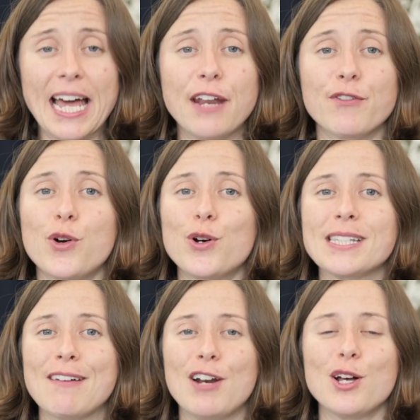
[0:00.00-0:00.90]
and of course
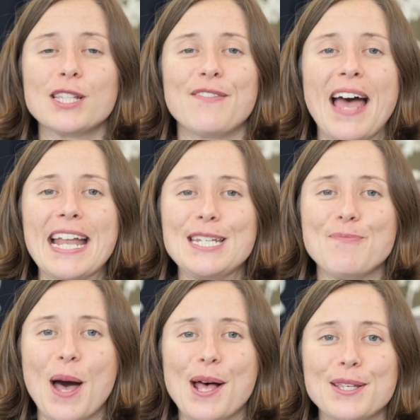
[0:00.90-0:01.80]
there are lots of handy
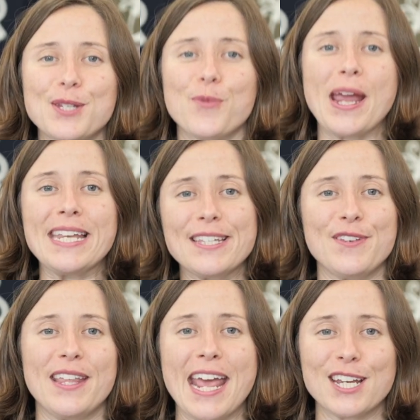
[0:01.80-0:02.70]
bars to wait
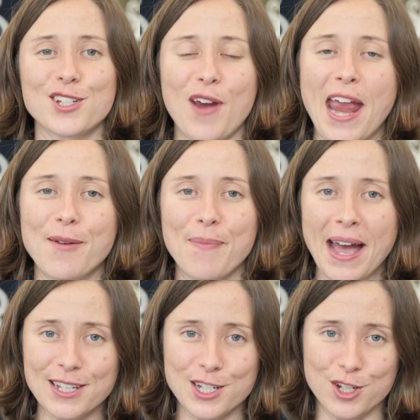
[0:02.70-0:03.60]
for the next train back to